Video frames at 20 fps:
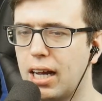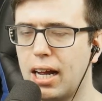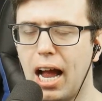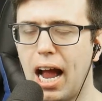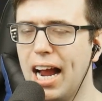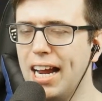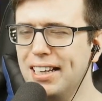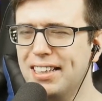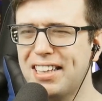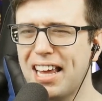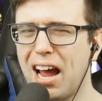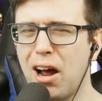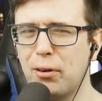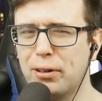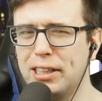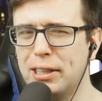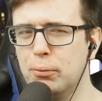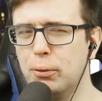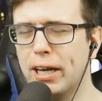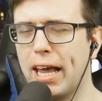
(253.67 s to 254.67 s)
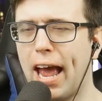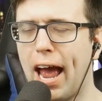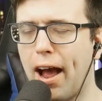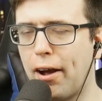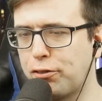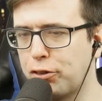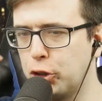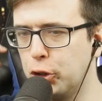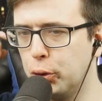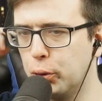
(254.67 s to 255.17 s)
I doubt he would
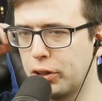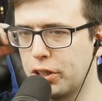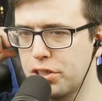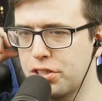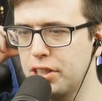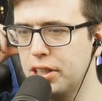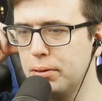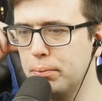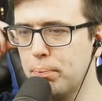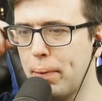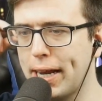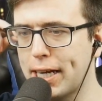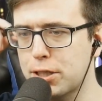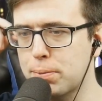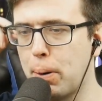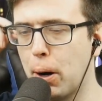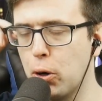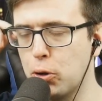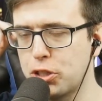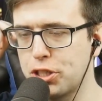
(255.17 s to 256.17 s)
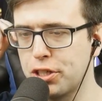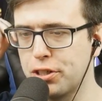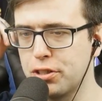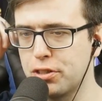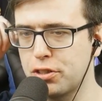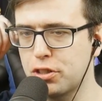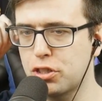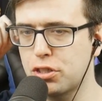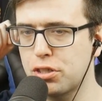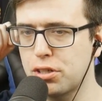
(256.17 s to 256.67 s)
have to, because he makes
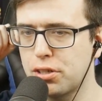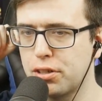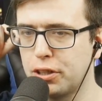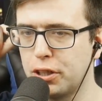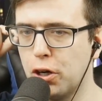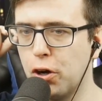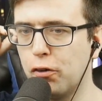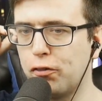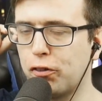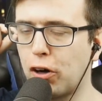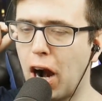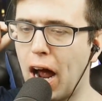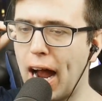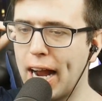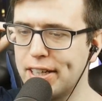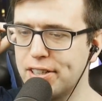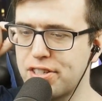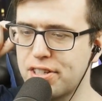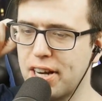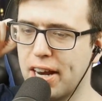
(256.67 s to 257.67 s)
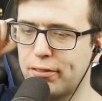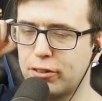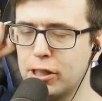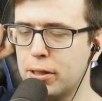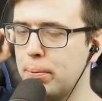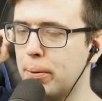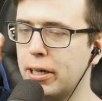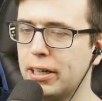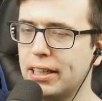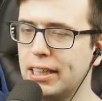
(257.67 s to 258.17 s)
potions, you know, for Ainz and
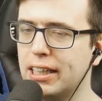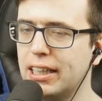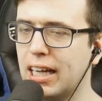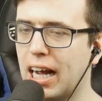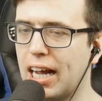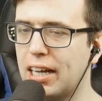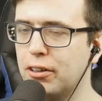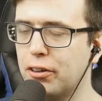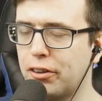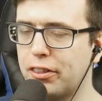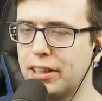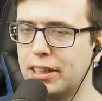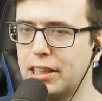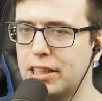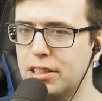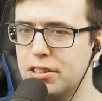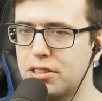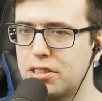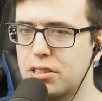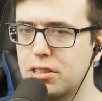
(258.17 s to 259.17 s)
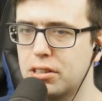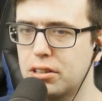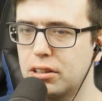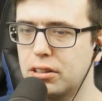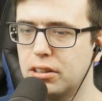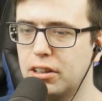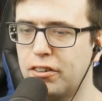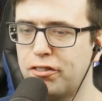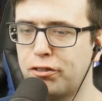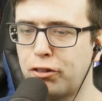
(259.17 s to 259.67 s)
everybody. I don't think he's
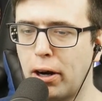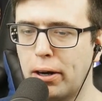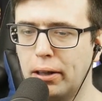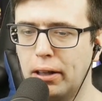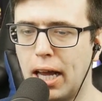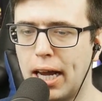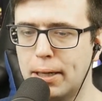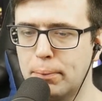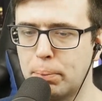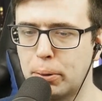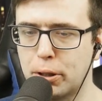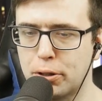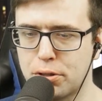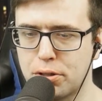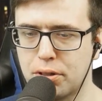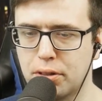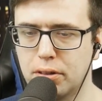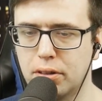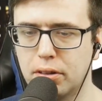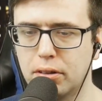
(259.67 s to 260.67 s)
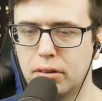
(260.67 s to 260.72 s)
a frontline person.